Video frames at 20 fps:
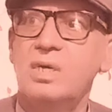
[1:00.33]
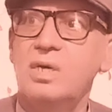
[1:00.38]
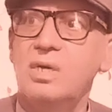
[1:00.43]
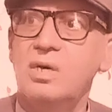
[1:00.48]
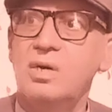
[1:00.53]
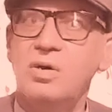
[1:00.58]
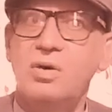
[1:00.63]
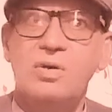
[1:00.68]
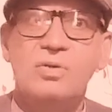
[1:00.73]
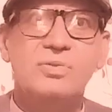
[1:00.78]

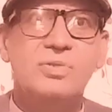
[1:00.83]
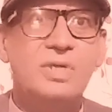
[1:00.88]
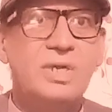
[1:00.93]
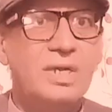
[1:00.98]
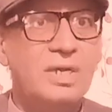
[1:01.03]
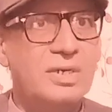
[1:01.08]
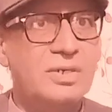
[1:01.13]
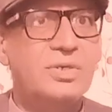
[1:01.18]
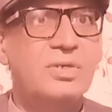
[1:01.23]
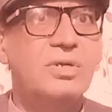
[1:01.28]
on the
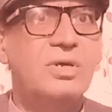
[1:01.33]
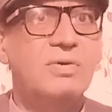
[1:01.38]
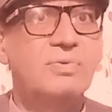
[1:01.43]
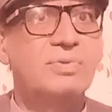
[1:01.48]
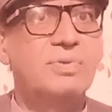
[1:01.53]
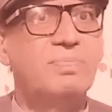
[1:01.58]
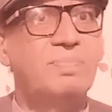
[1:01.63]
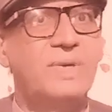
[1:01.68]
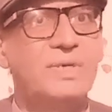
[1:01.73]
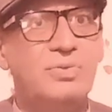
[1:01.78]
entry of
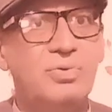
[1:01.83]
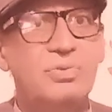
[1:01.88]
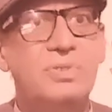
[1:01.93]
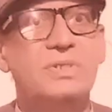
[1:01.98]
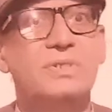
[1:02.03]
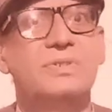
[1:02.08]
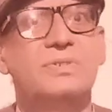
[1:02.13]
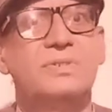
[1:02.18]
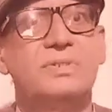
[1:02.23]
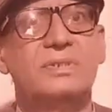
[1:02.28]
the
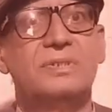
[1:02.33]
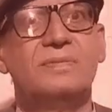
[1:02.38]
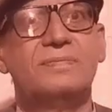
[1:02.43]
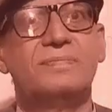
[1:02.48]
pathogens